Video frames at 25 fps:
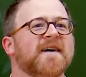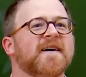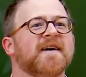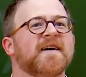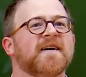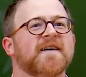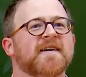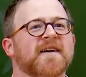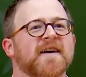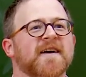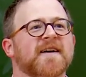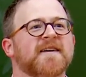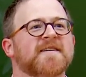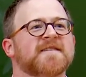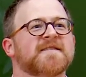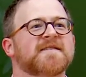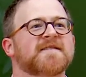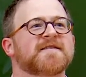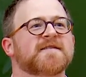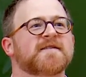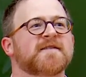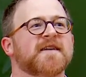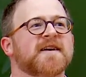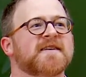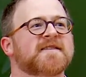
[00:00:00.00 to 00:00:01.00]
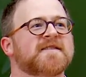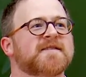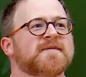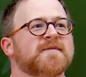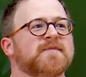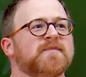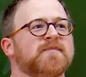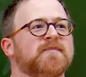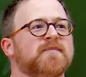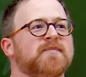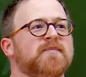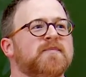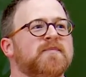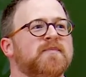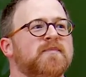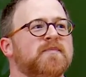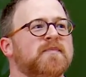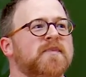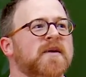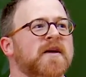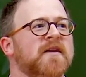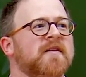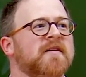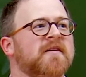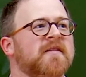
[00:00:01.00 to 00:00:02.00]
OK, so that's
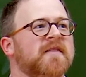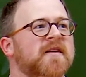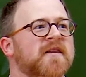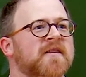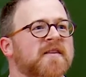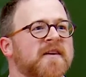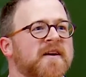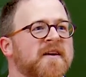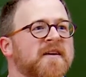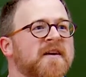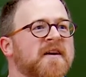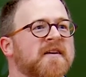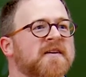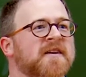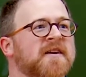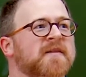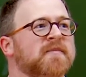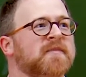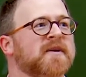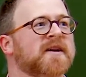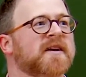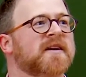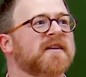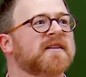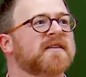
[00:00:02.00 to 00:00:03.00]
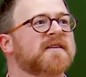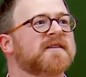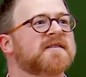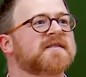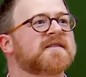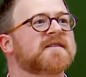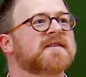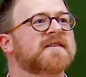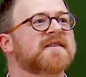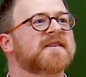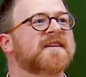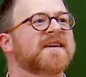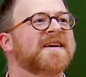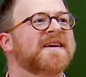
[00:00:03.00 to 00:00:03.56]
better than Landau damping, at least.